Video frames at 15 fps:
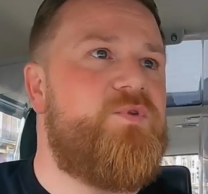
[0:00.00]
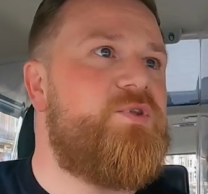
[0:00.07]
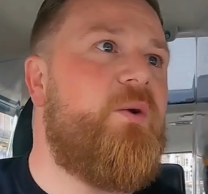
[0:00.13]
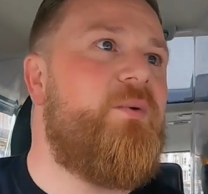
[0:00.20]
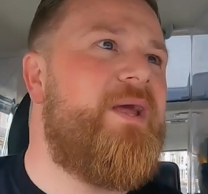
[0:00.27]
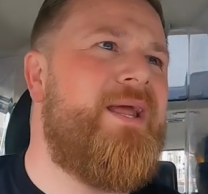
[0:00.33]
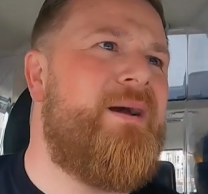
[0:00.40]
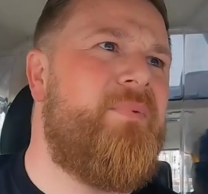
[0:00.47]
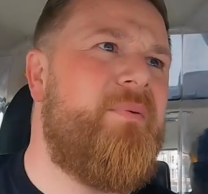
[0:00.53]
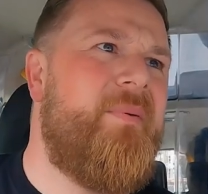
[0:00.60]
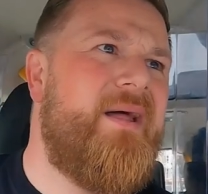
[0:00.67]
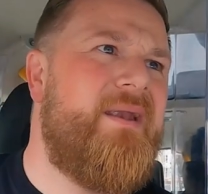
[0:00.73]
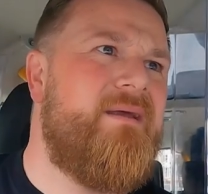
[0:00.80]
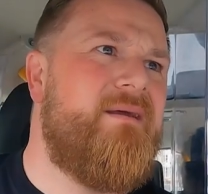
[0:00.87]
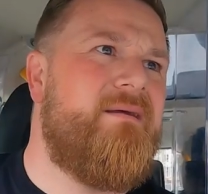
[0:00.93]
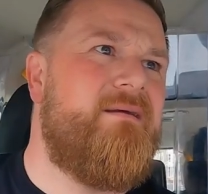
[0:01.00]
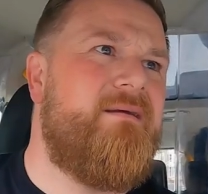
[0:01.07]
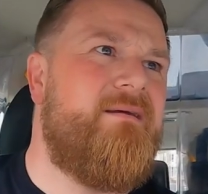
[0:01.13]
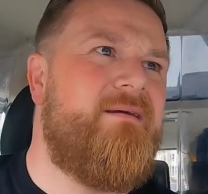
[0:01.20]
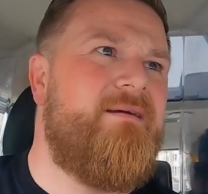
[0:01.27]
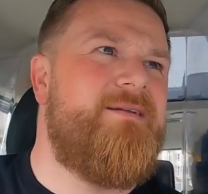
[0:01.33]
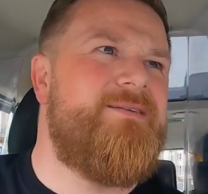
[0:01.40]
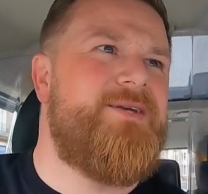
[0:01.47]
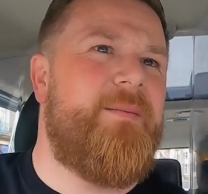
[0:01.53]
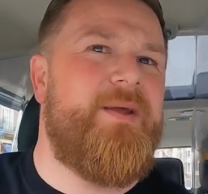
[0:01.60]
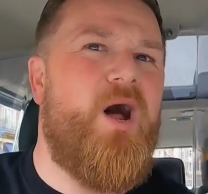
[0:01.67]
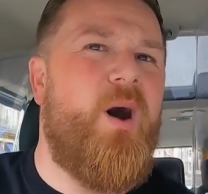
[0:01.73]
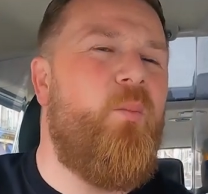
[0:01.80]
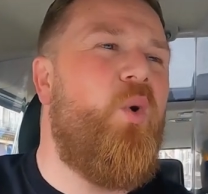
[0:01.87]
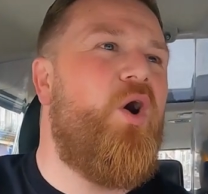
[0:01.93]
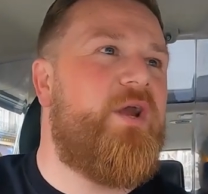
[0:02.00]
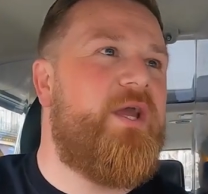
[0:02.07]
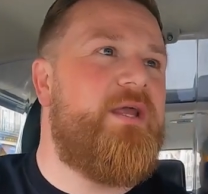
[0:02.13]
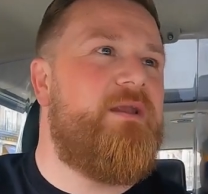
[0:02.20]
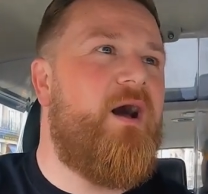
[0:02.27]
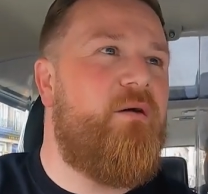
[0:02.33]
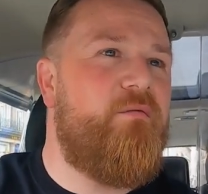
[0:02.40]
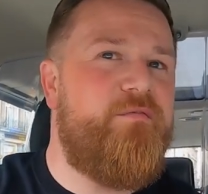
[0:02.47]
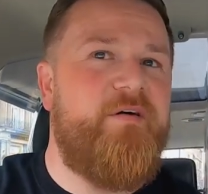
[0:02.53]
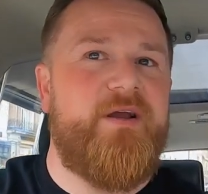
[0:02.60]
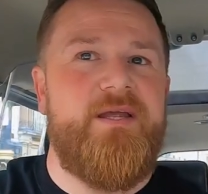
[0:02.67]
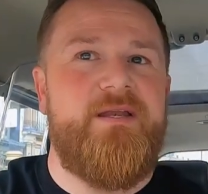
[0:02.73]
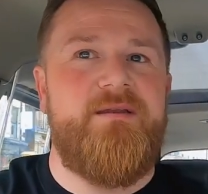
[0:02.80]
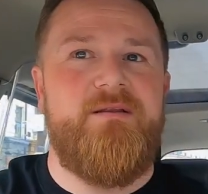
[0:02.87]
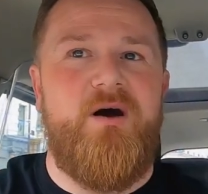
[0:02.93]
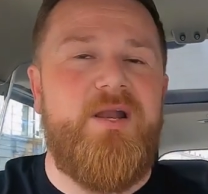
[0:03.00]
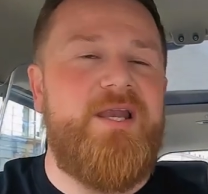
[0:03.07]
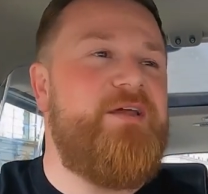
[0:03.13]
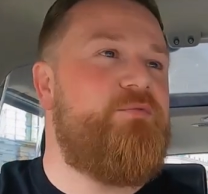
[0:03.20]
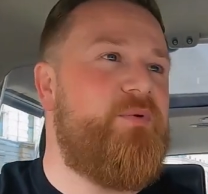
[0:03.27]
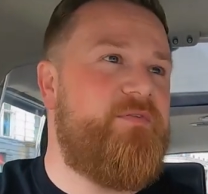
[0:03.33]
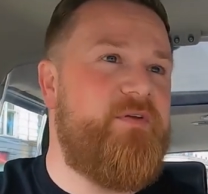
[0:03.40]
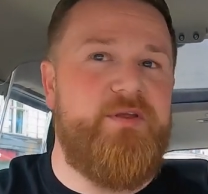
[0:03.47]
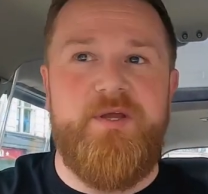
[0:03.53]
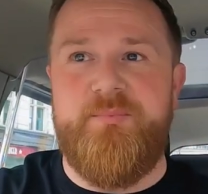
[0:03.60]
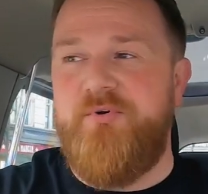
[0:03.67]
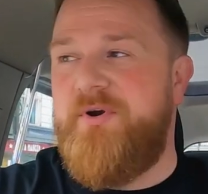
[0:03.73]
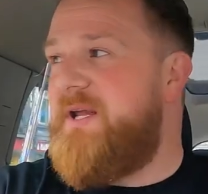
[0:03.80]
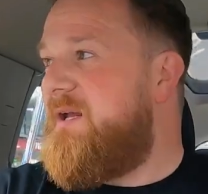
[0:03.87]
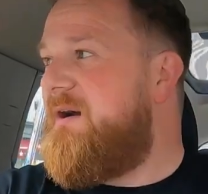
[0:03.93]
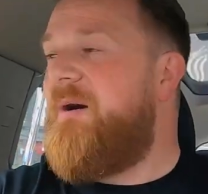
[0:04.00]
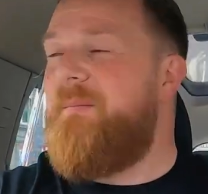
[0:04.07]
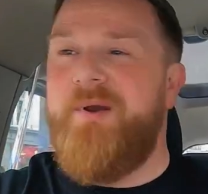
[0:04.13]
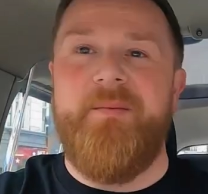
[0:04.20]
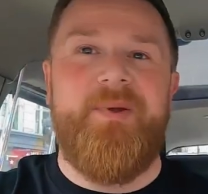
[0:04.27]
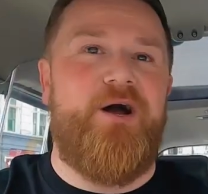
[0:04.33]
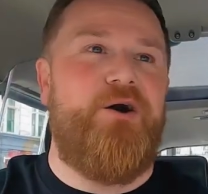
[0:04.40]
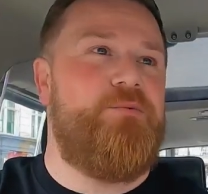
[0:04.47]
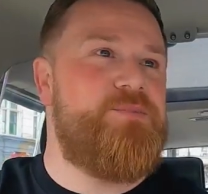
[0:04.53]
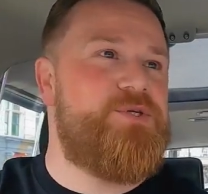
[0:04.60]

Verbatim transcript: Don't get the hump about it. Yeah. You know I mean, I'm working. Yeah. I'll fucking I live with you, you prick. I'm gonna be home yeah.